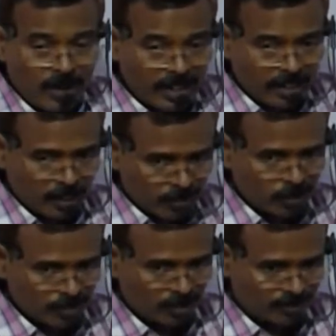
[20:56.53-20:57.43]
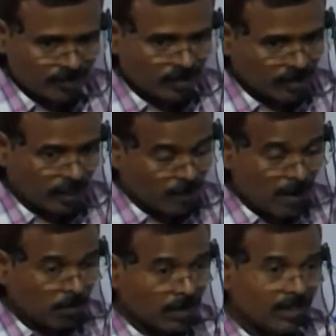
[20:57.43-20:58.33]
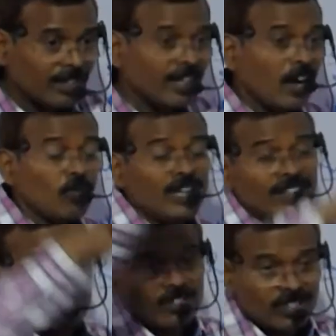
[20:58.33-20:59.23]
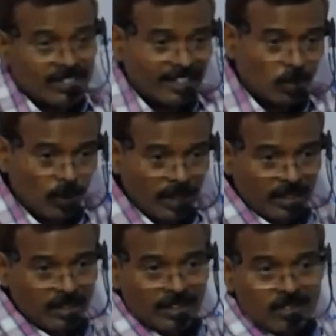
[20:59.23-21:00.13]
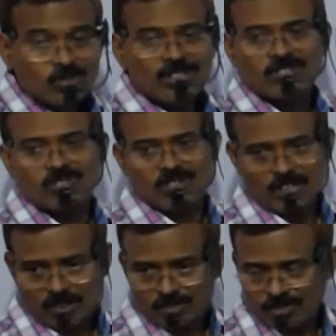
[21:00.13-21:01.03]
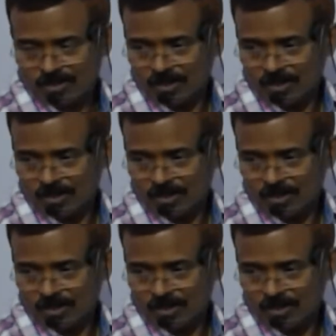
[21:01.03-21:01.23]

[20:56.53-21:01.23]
avoid confusion. Remember how many turns it requires? 6 turns